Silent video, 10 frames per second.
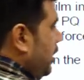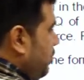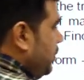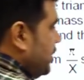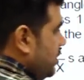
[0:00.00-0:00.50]

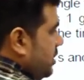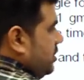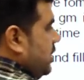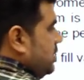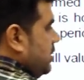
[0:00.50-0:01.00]
if this
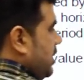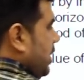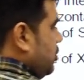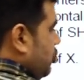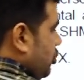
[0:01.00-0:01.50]
distance is
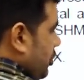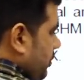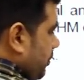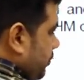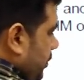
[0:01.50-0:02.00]
h,
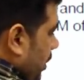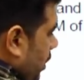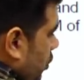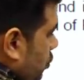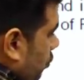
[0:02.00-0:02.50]

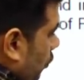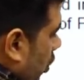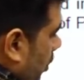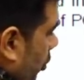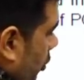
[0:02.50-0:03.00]
so
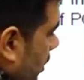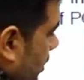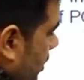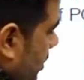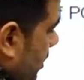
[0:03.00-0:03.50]
what about
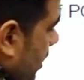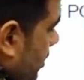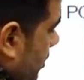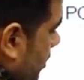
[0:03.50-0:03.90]
this distance?